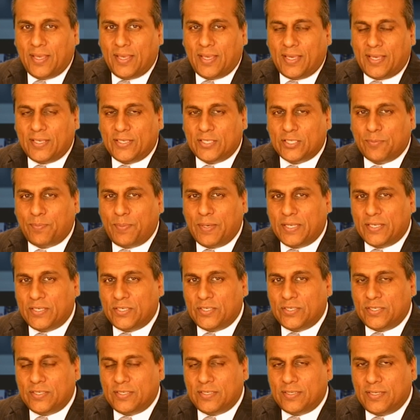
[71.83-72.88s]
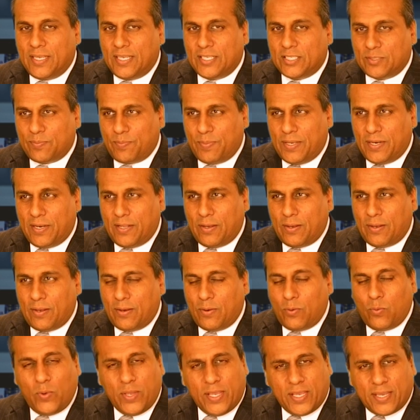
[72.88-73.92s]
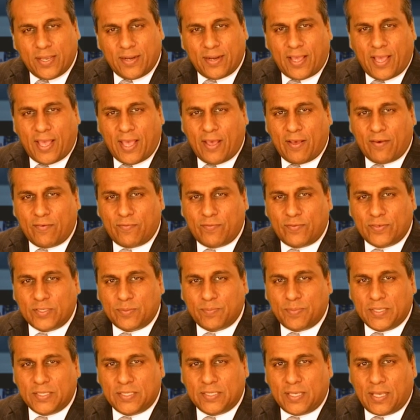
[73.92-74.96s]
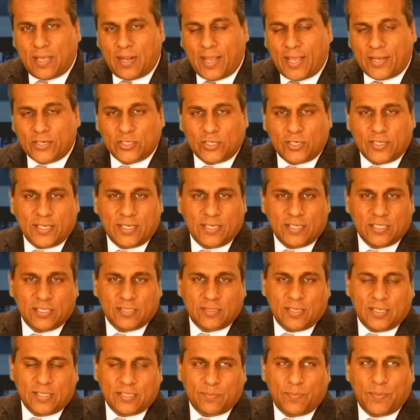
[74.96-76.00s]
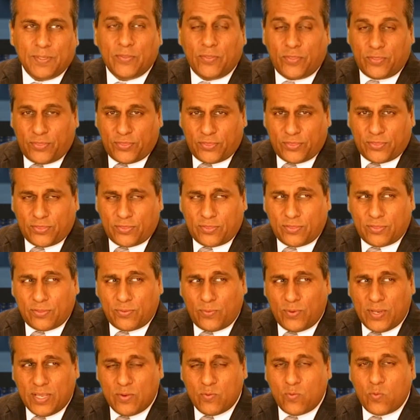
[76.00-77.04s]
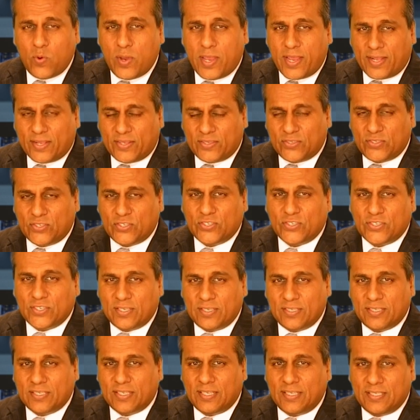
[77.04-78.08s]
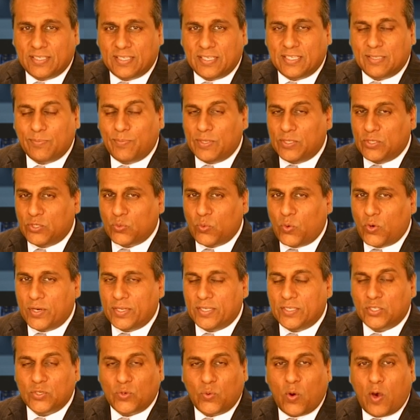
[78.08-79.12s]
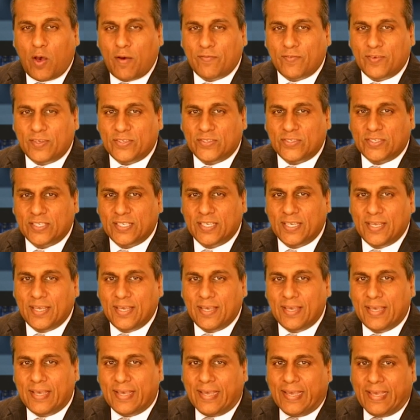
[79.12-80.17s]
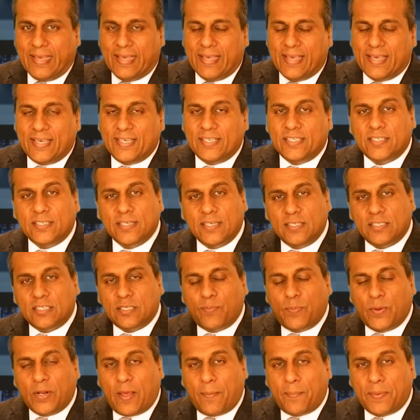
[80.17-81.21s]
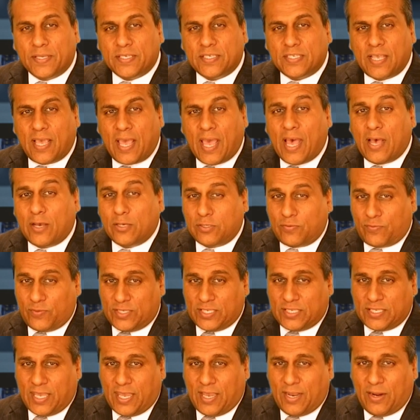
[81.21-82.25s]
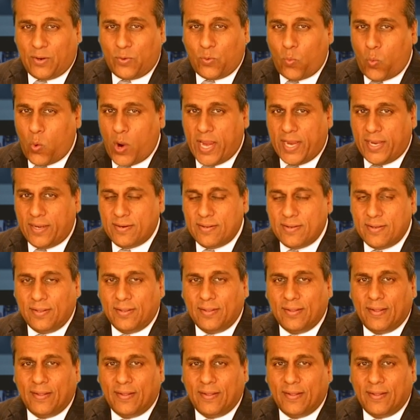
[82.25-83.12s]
It's been a week and a half for Speziale. Actually, it's been 3 weeks since he's been sworn into office. He's since put up his house for sale in Wayne.